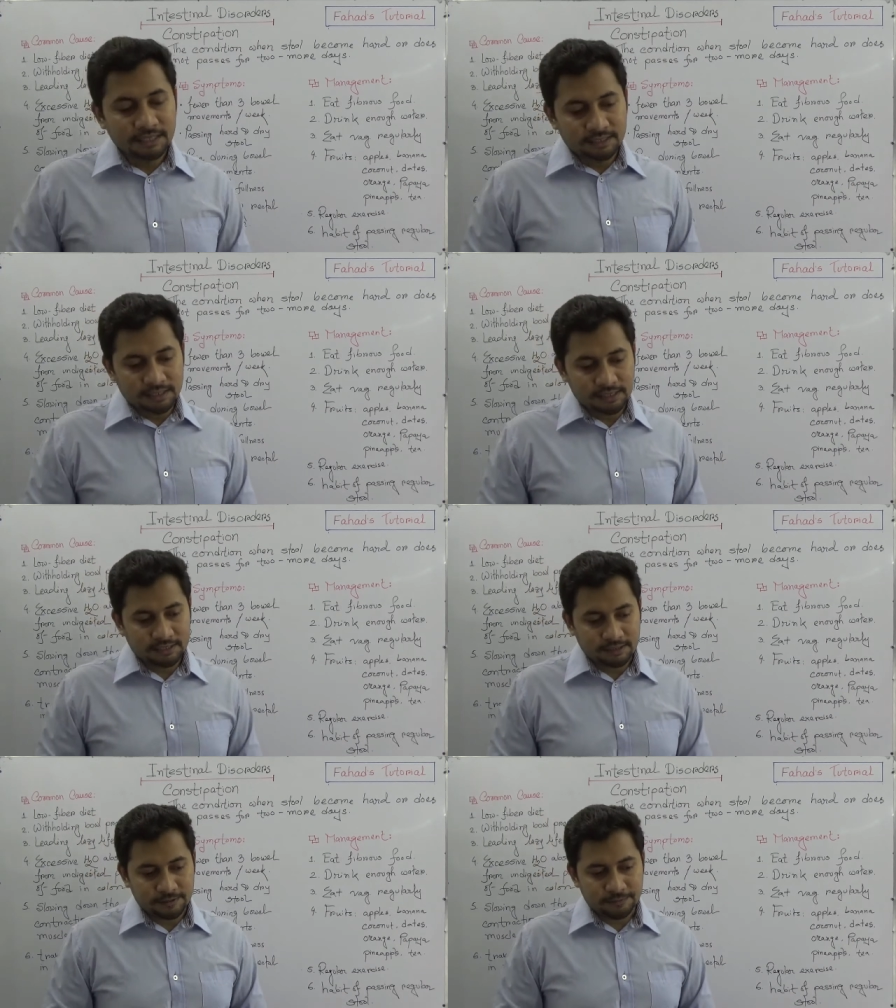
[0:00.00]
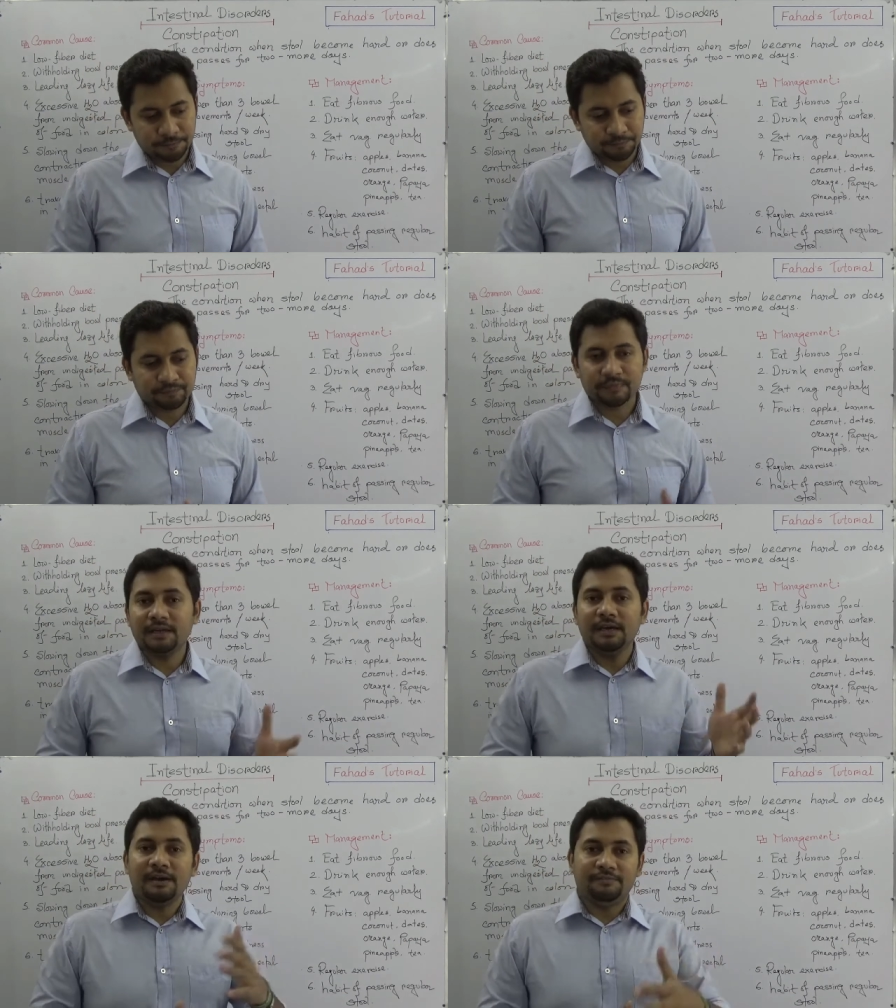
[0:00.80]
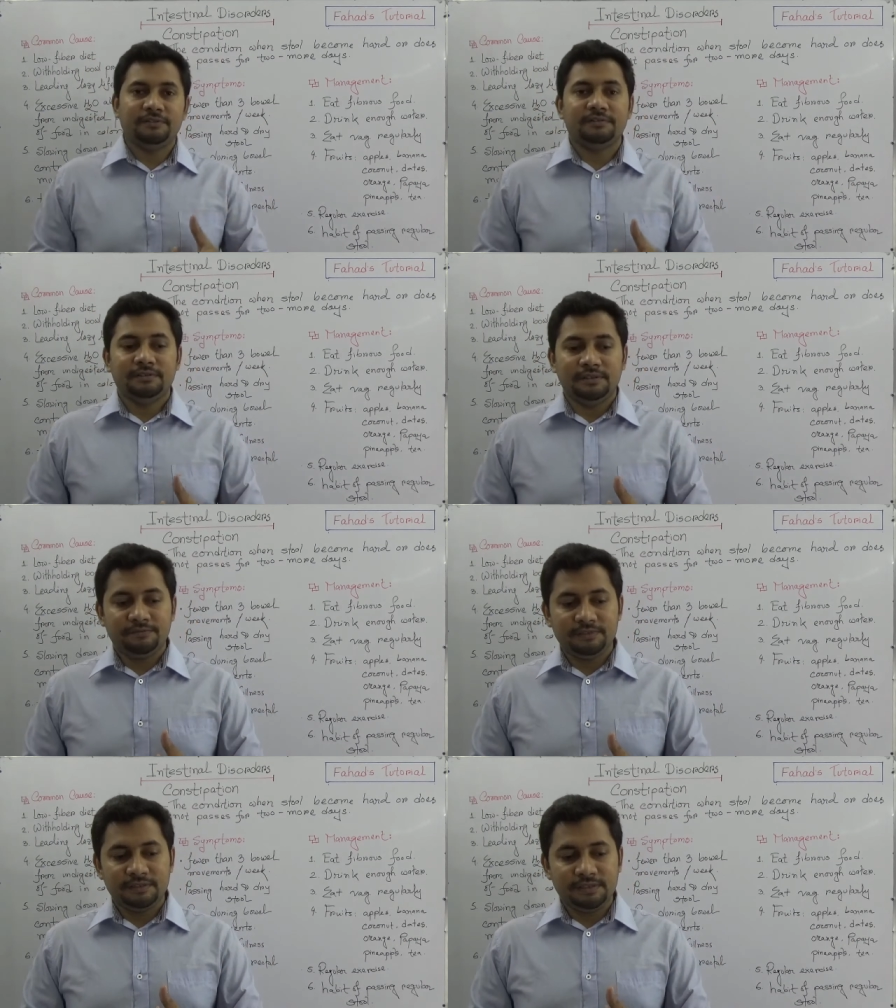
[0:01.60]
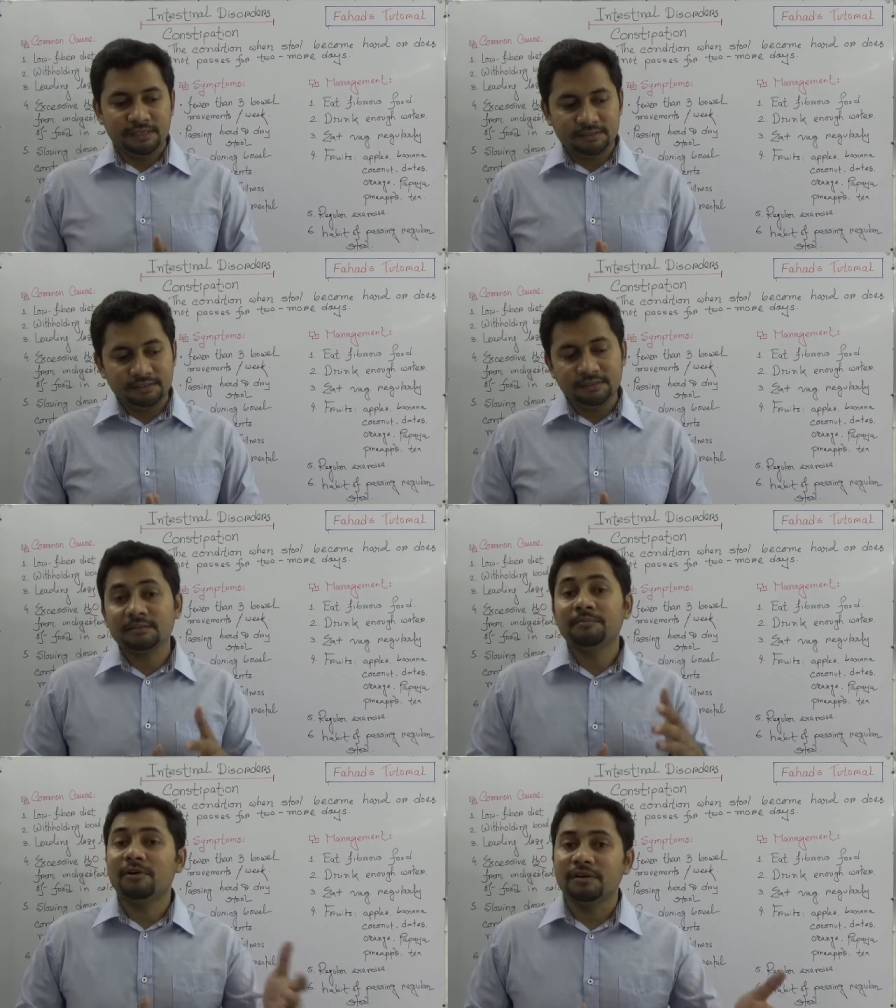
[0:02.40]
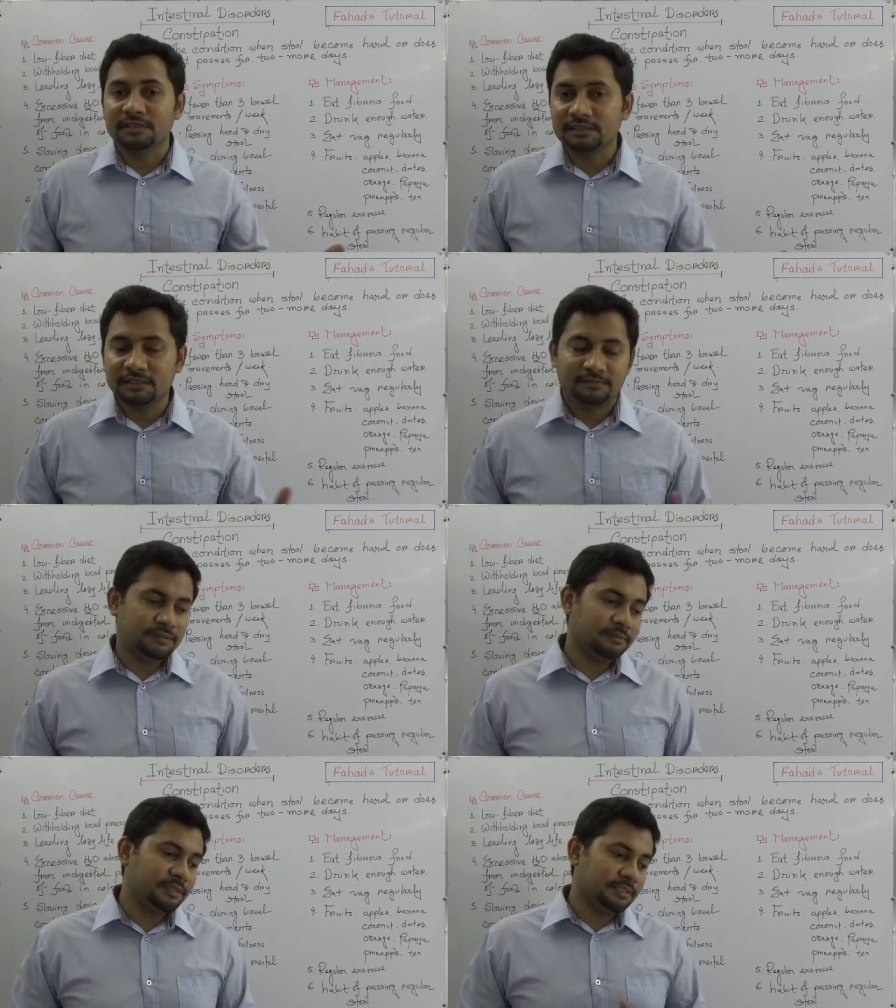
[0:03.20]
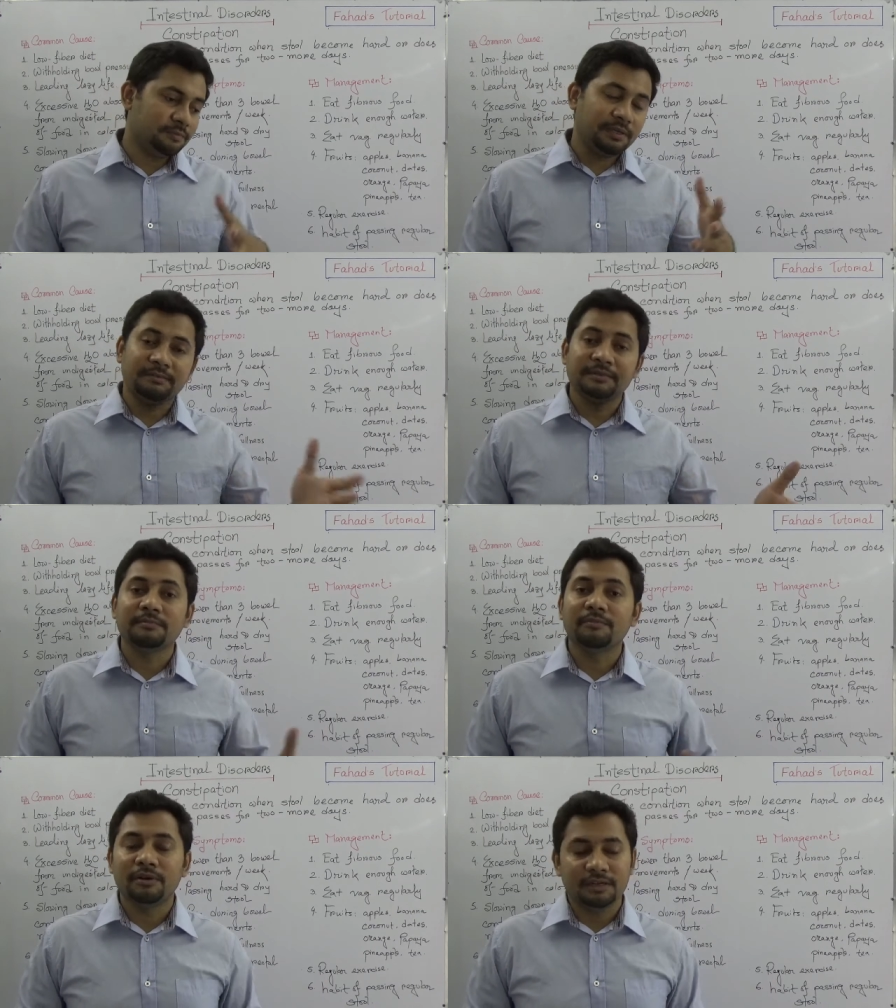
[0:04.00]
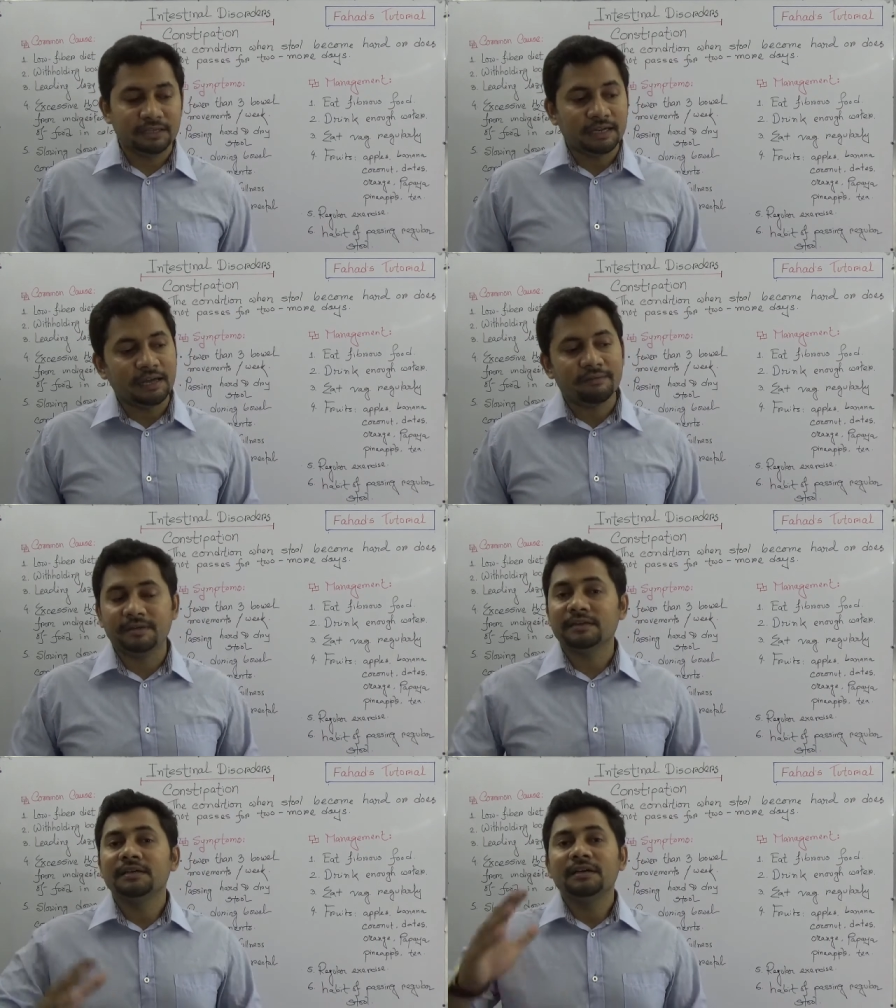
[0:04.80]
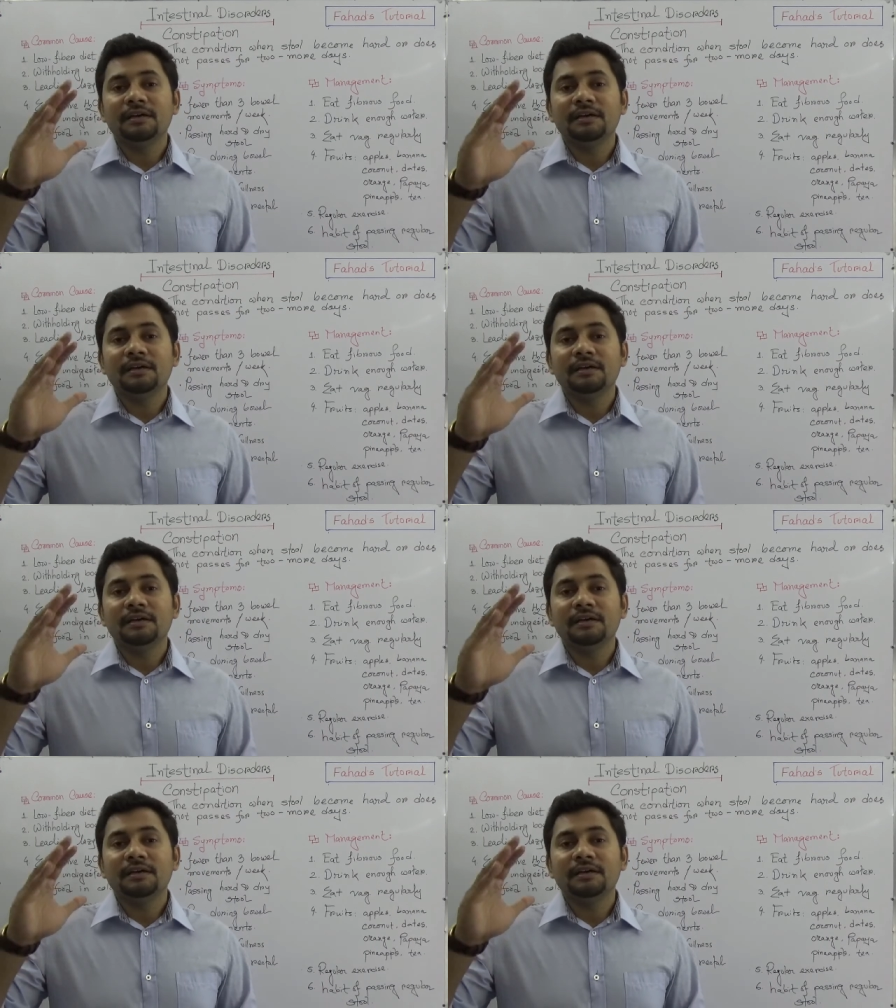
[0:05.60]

Like um, after after like in, in the morning, if somebody is wake up in the morning and having